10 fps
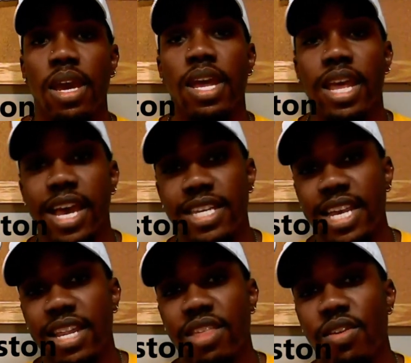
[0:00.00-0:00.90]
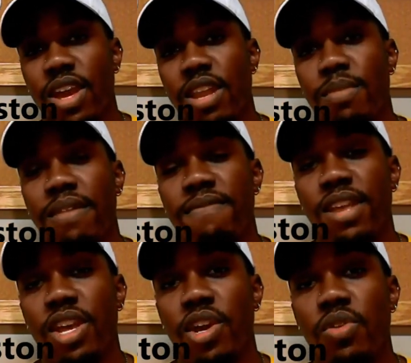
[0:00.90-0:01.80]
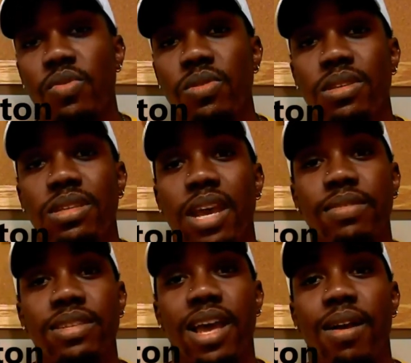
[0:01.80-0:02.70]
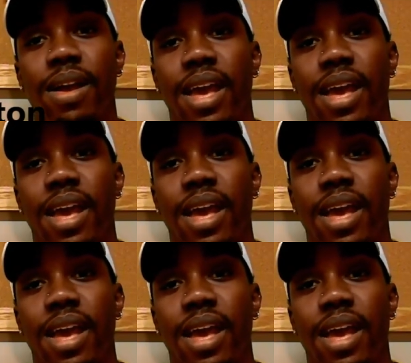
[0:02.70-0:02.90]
Like I say at the end of my videos, stay with style,